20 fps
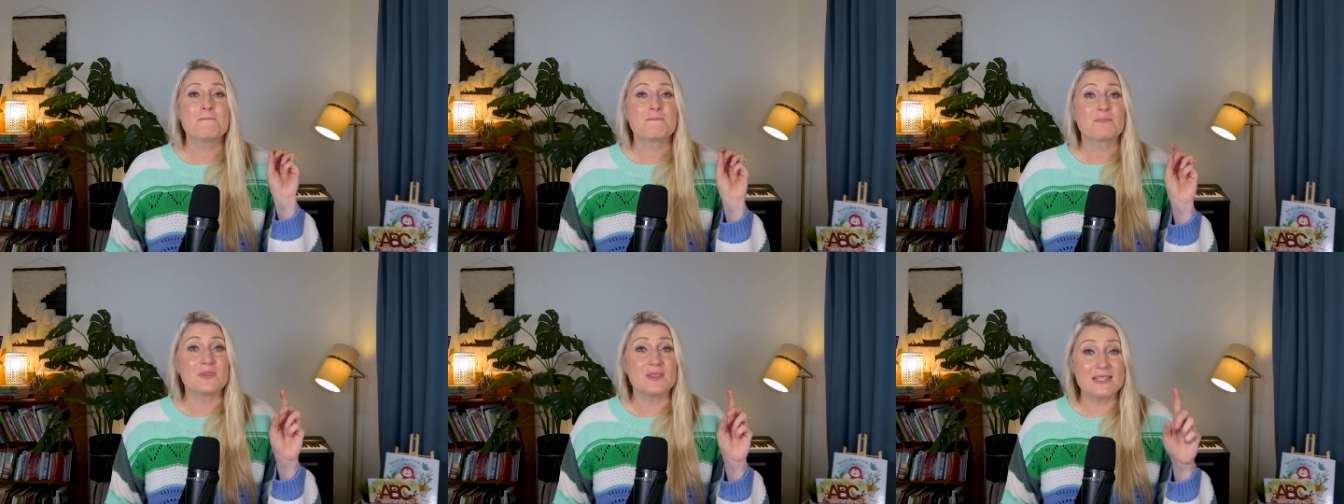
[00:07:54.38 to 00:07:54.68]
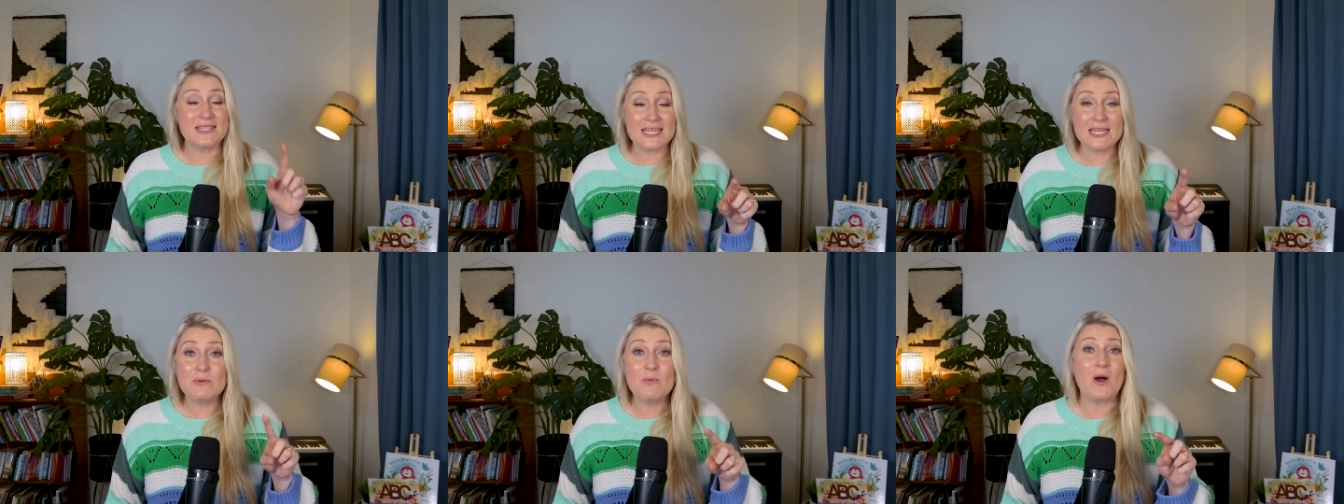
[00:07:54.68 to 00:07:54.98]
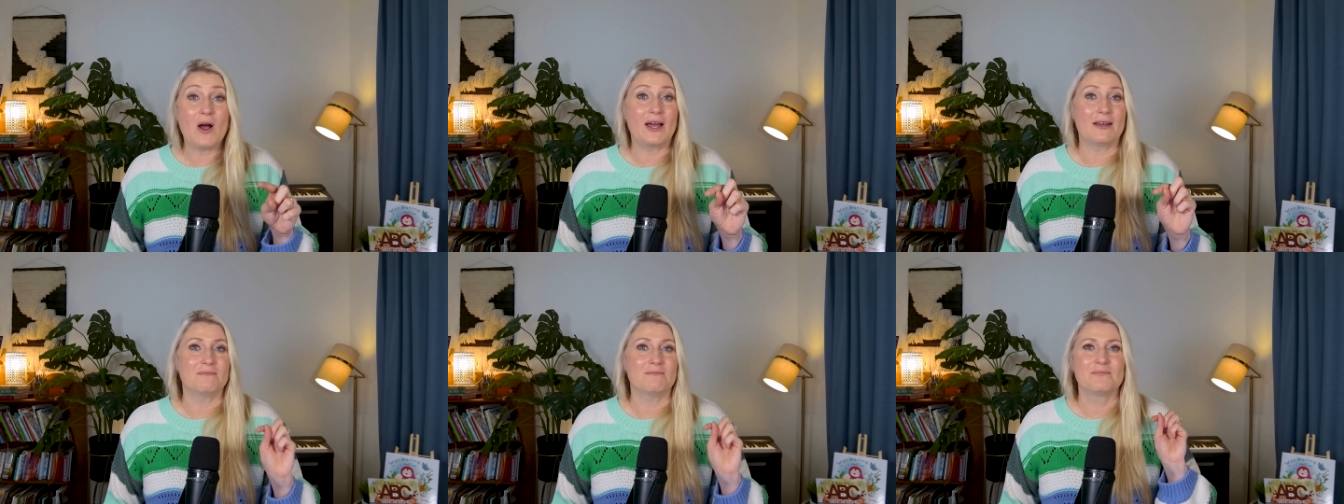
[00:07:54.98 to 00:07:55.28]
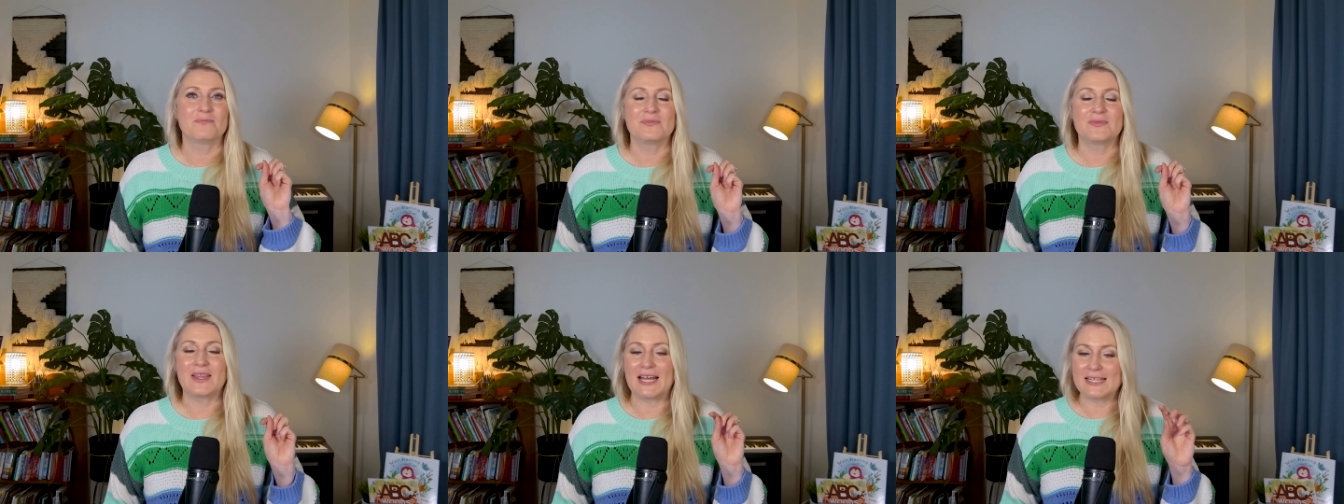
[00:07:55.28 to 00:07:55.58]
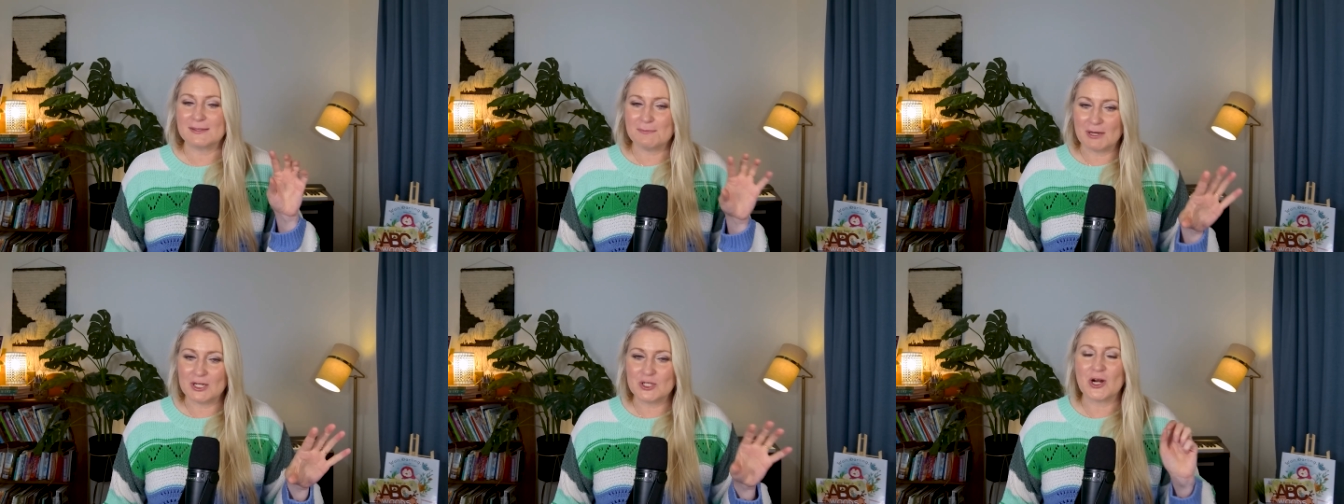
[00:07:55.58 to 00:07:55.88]
D1.
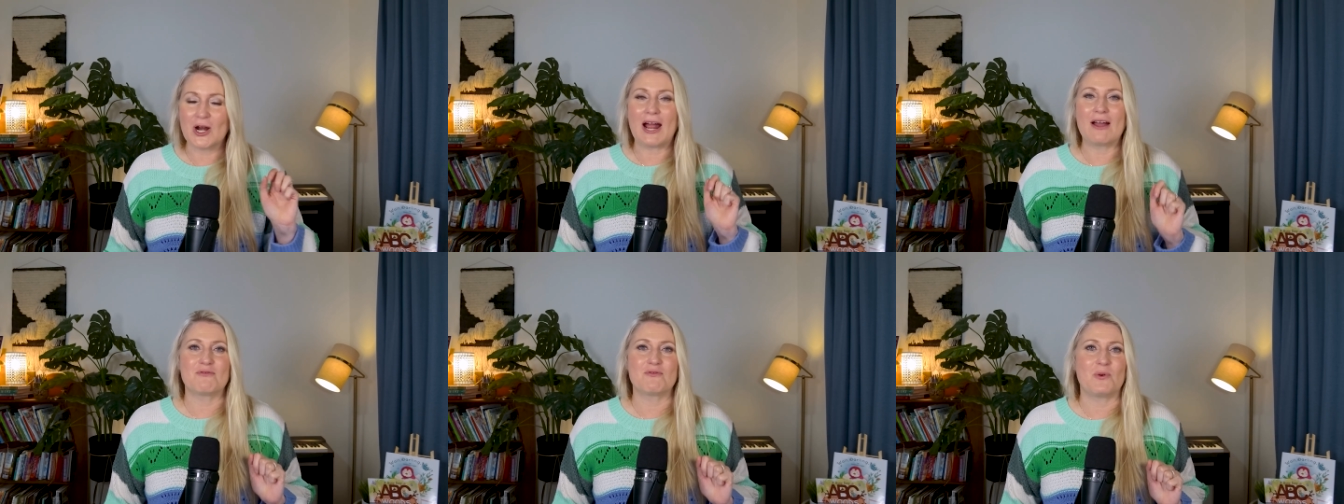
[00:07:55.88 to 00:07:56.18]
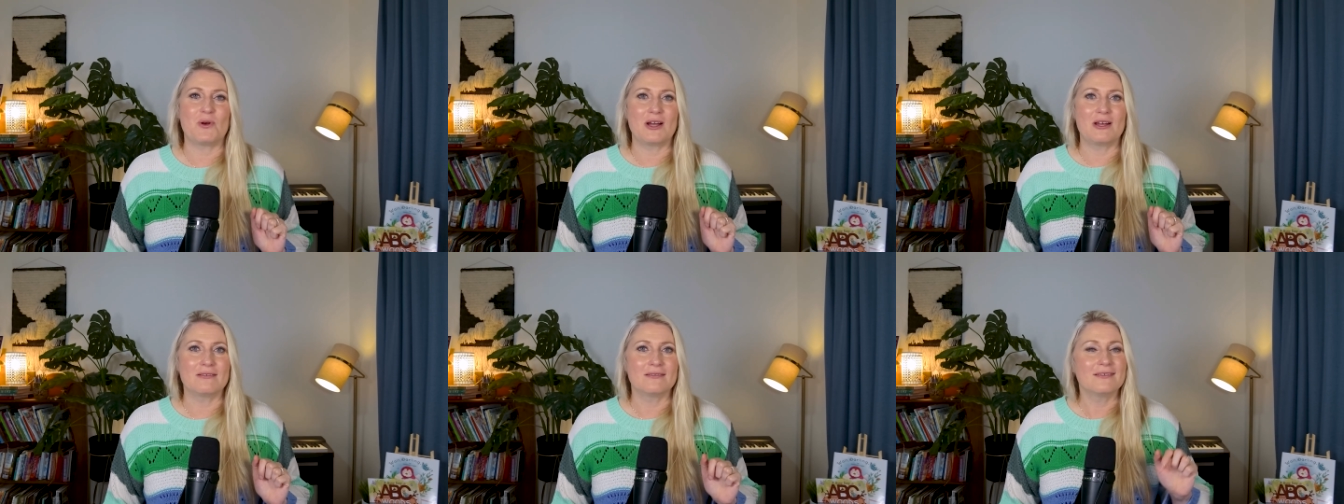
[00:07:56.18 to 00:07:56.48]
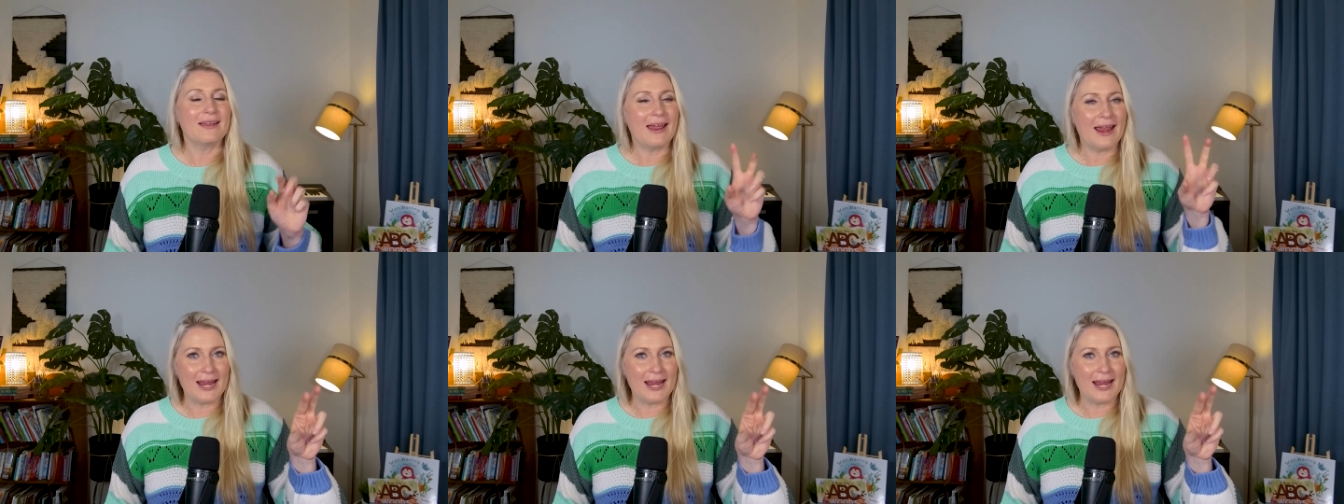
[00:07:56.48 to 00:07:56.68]
That's my draft 1.